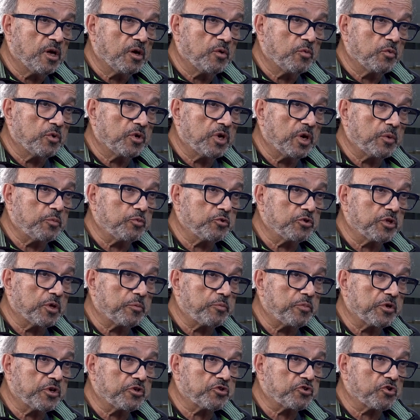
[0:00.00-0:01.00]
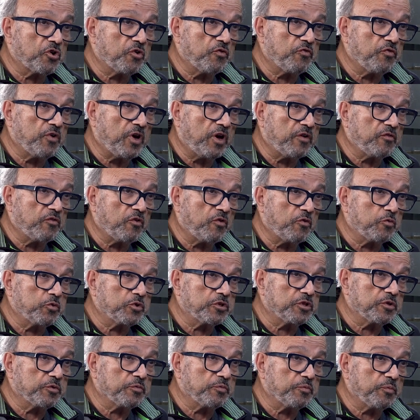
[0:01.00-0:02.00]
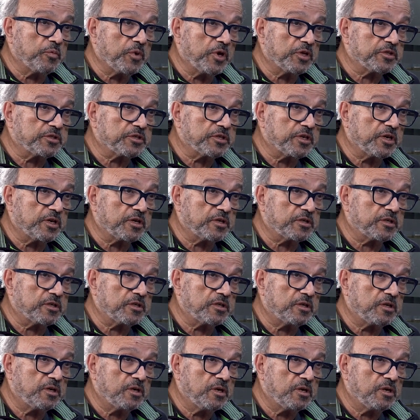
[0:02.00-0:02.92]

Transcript: when I put a picture of Avo with the patriarch.